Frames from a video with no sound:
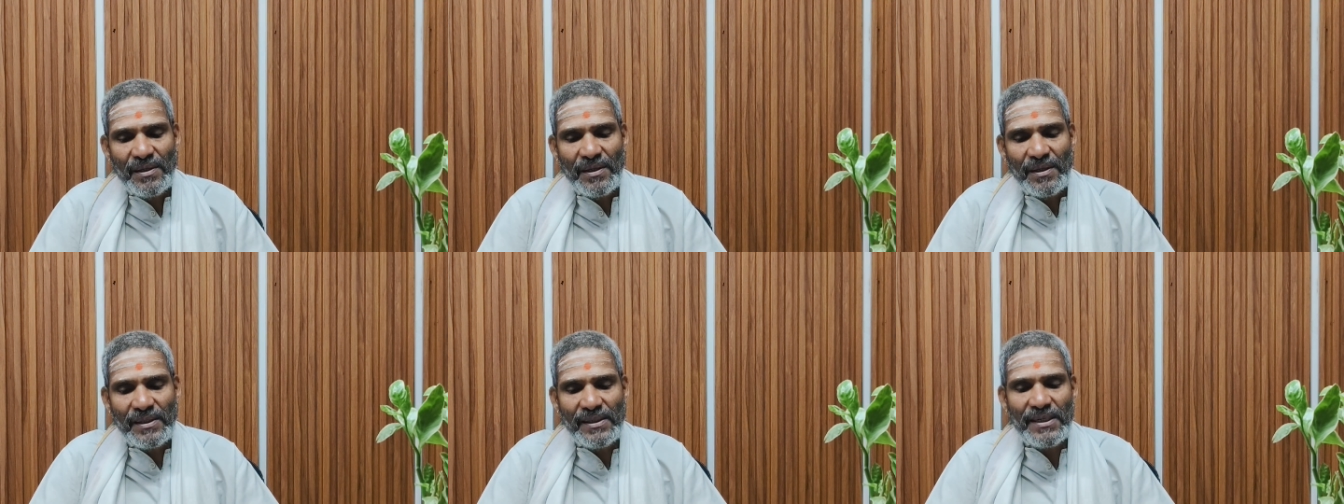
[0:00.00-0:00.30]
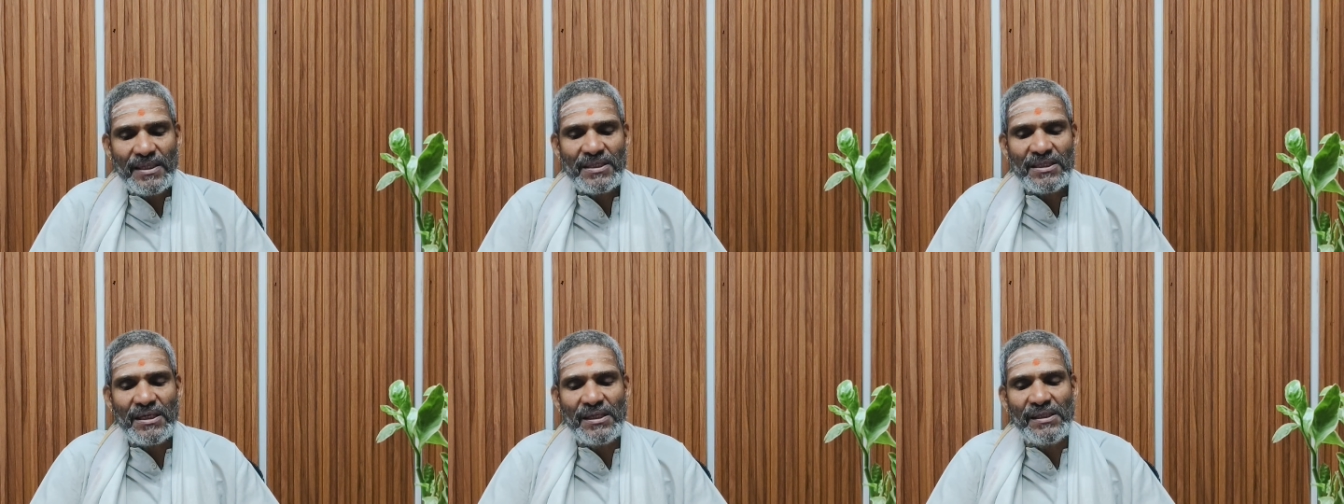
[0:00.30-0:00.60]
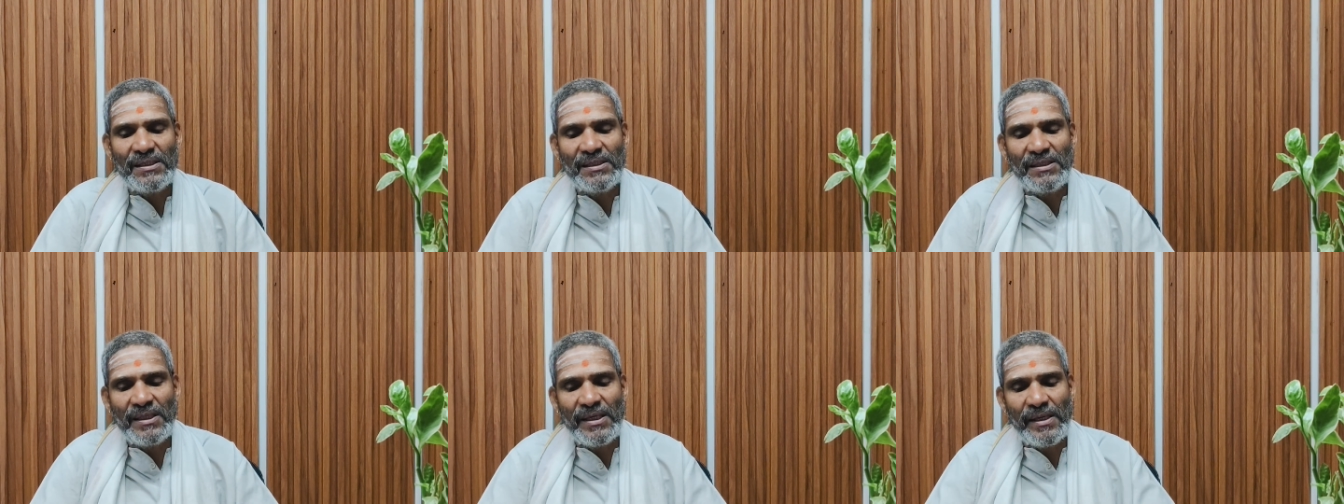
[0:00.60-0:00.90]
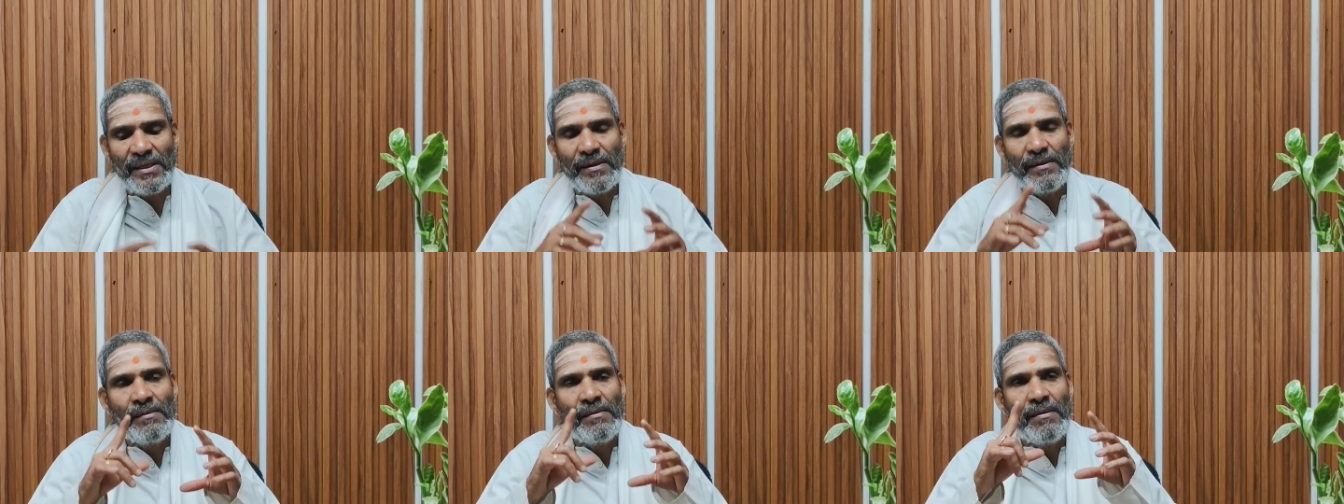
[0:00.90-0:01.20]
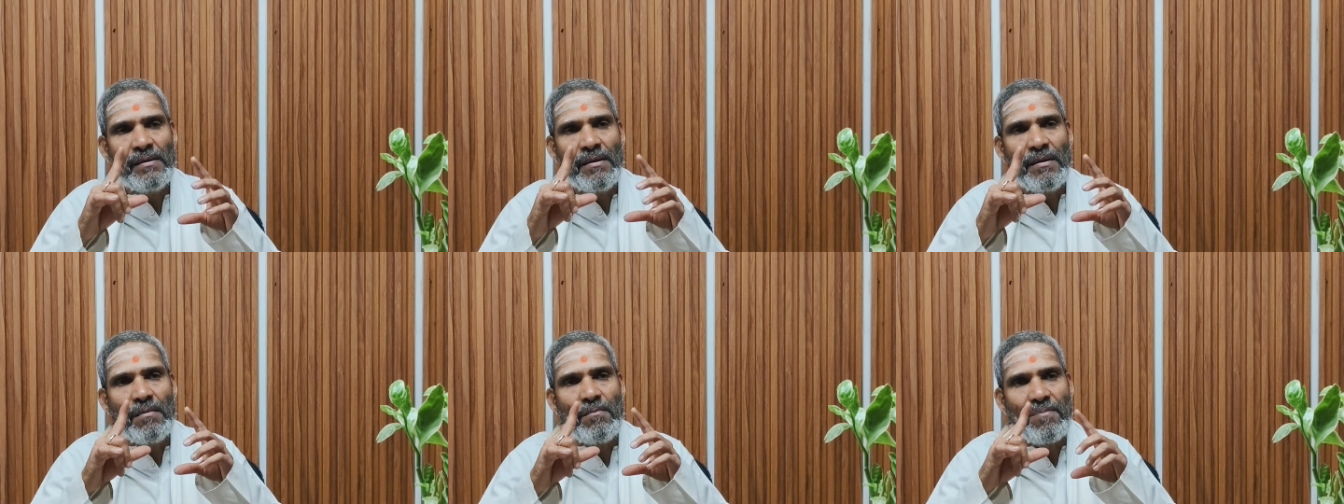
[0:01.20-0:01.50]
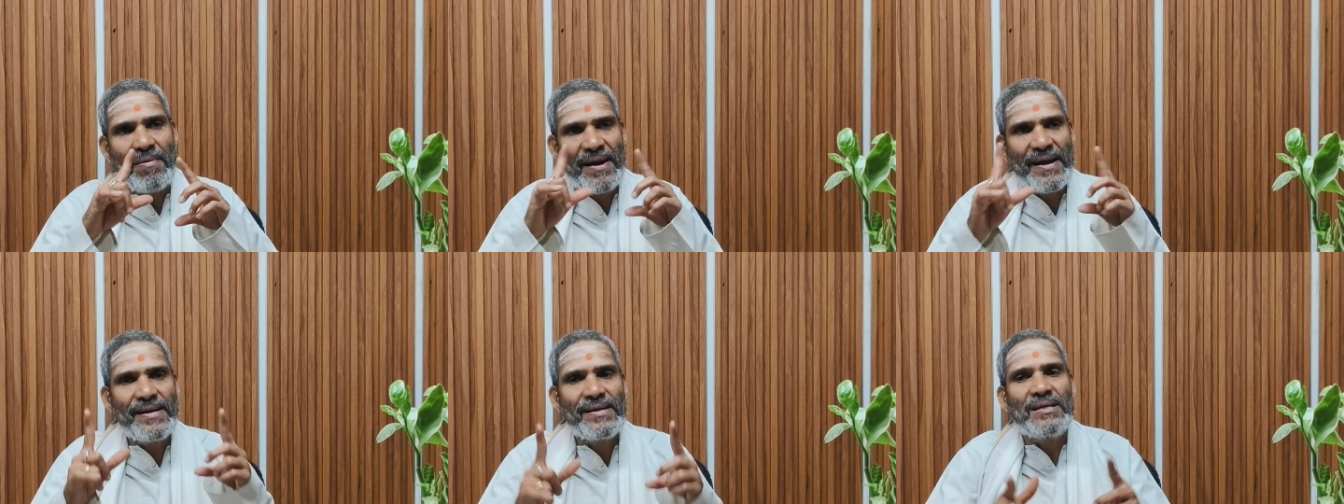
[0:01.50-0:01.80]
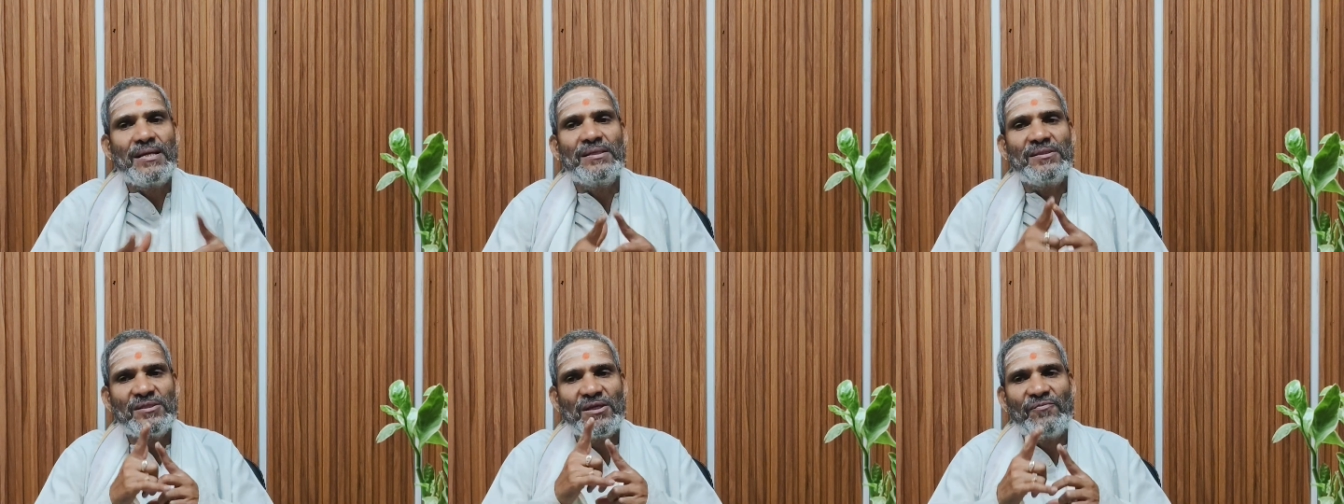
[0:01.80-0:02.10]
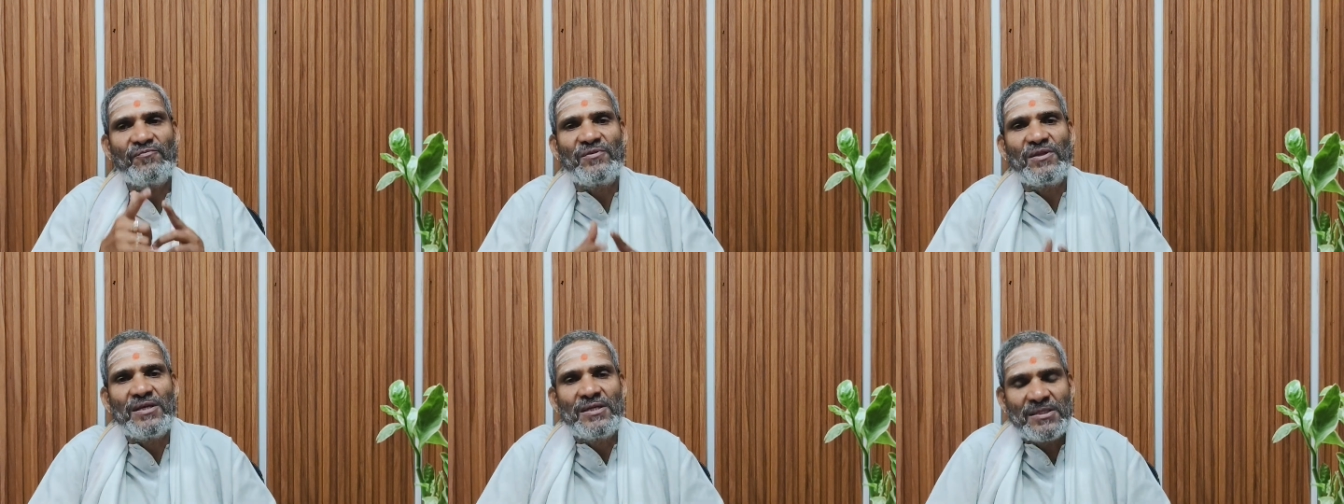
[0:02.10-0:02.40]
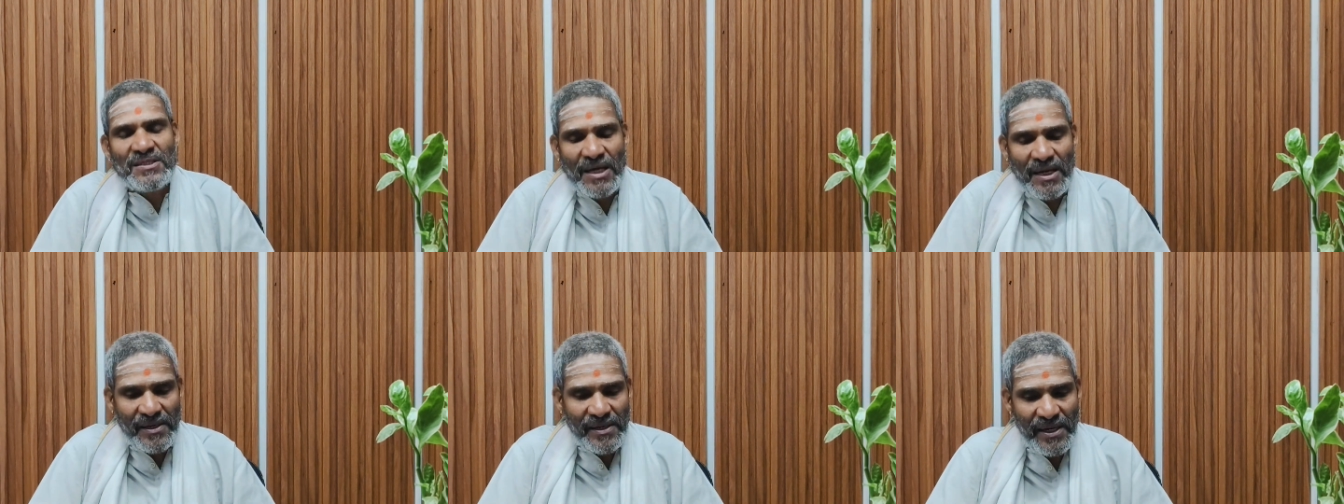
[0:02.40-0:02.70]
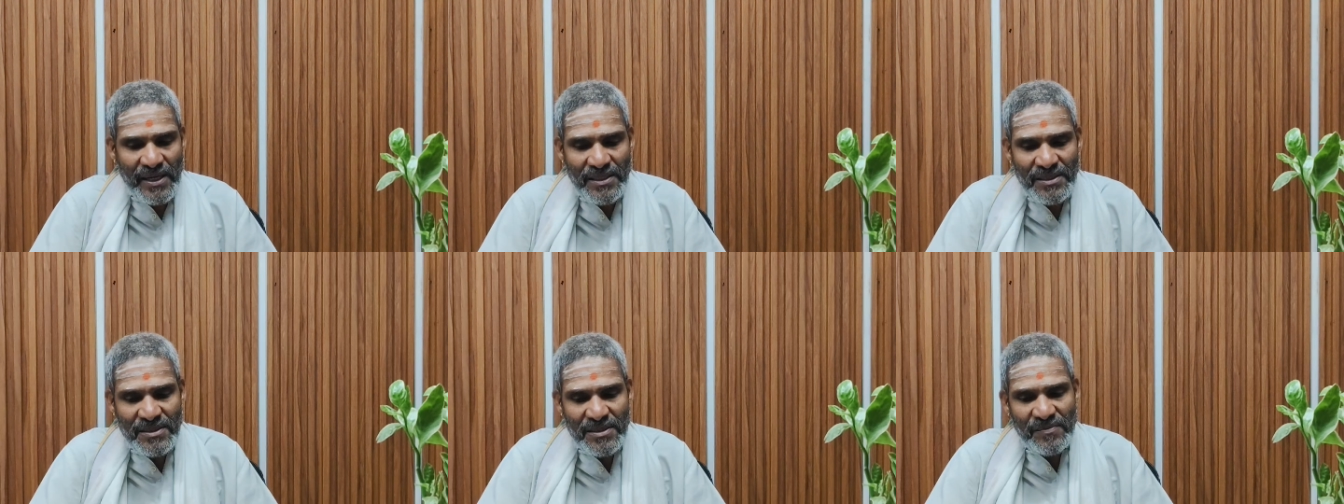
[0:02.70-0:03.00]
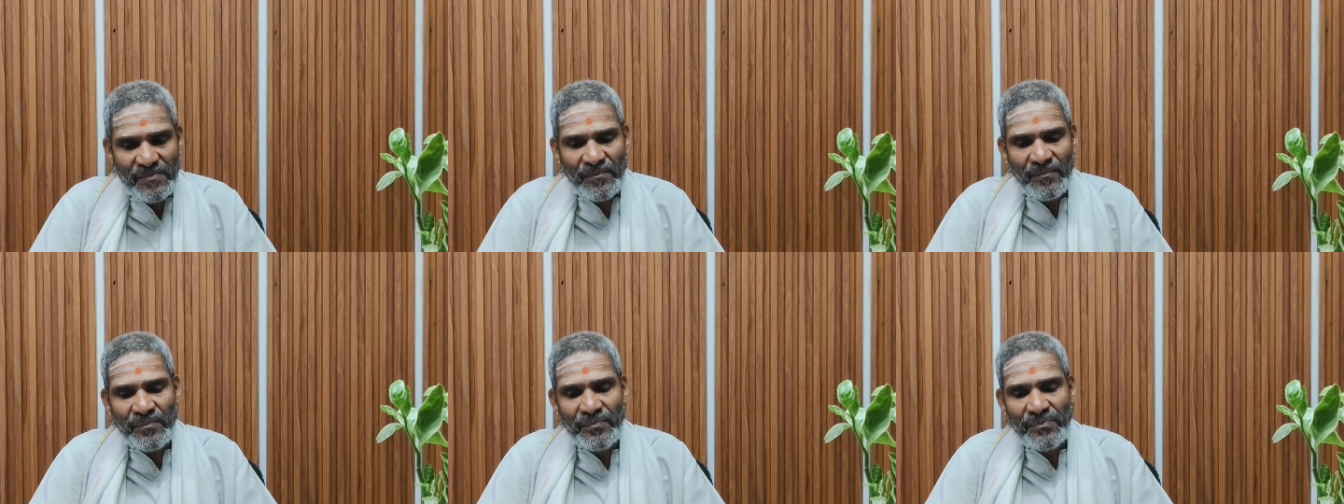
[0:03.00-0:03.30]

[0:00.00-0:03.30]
reduction in the brightness of the sun rays,